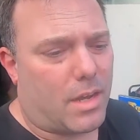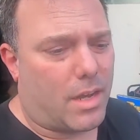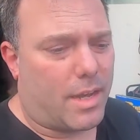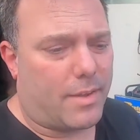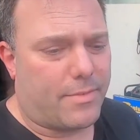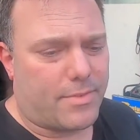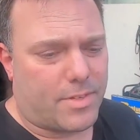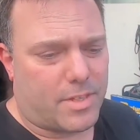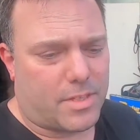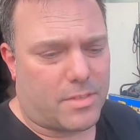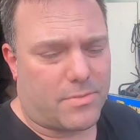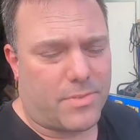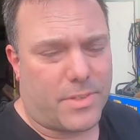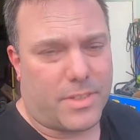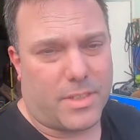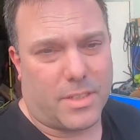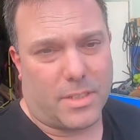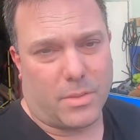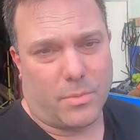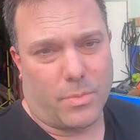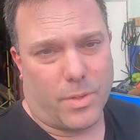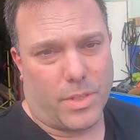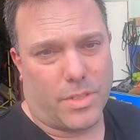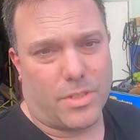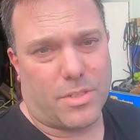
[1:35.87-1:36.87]
I've just
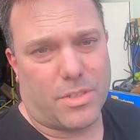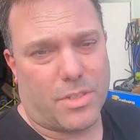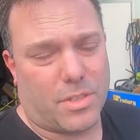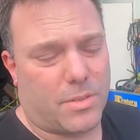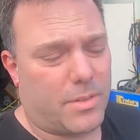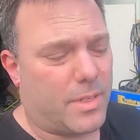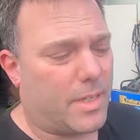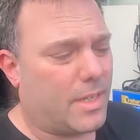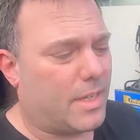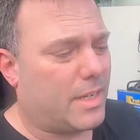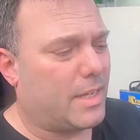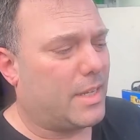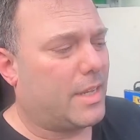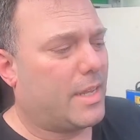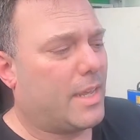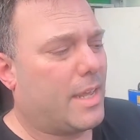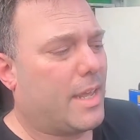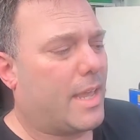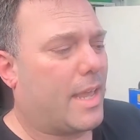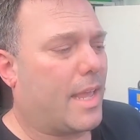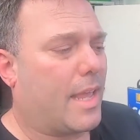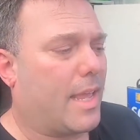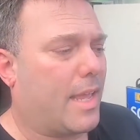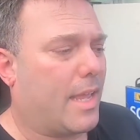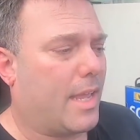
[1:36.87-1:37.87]
fitted a winch to it,
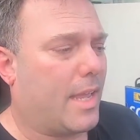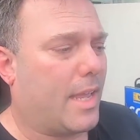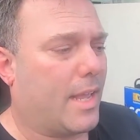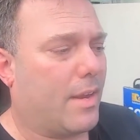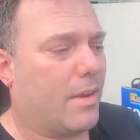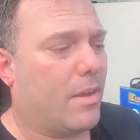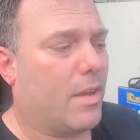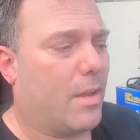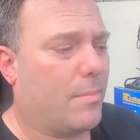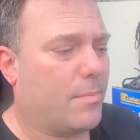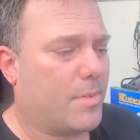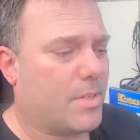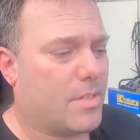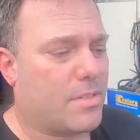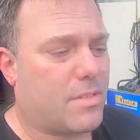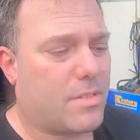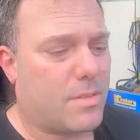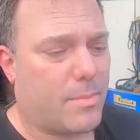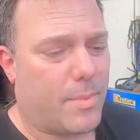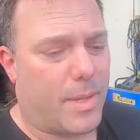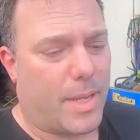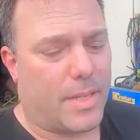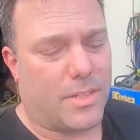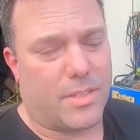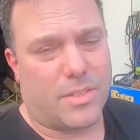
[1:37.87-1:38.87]
and I'm
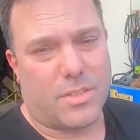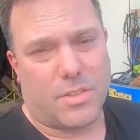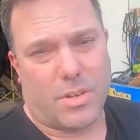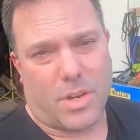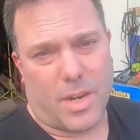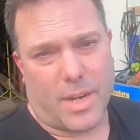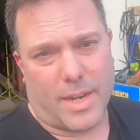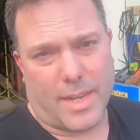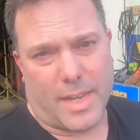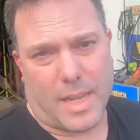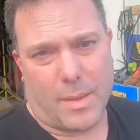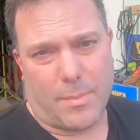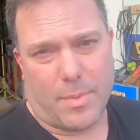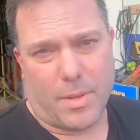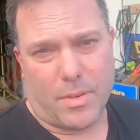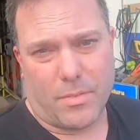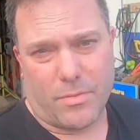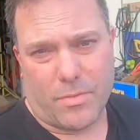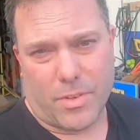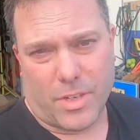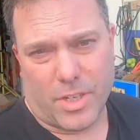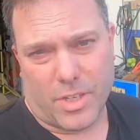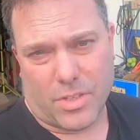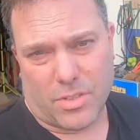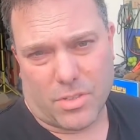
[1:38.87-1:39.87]
just about to tidy up
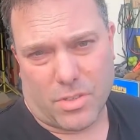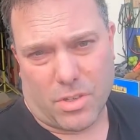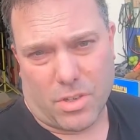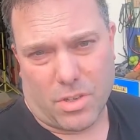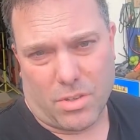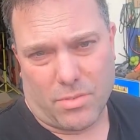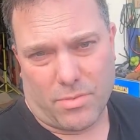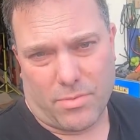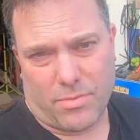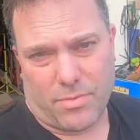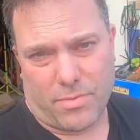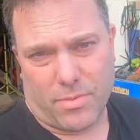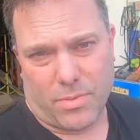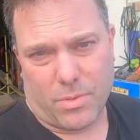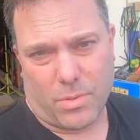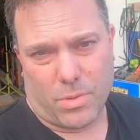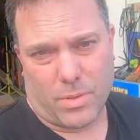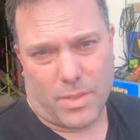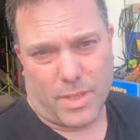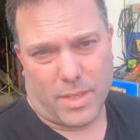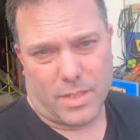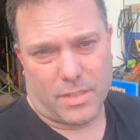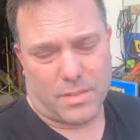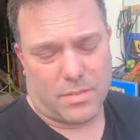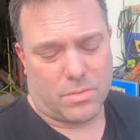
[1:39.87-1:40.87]
and finish off
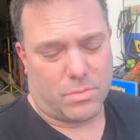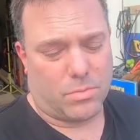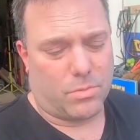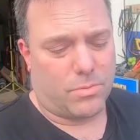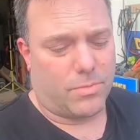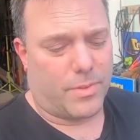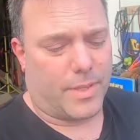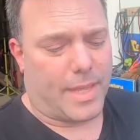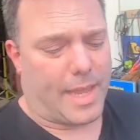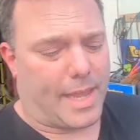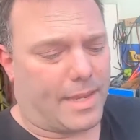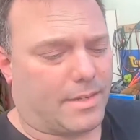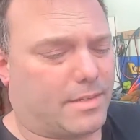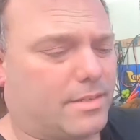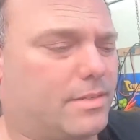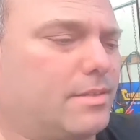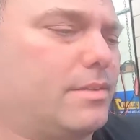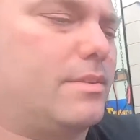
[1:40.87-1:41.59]
all the install for that.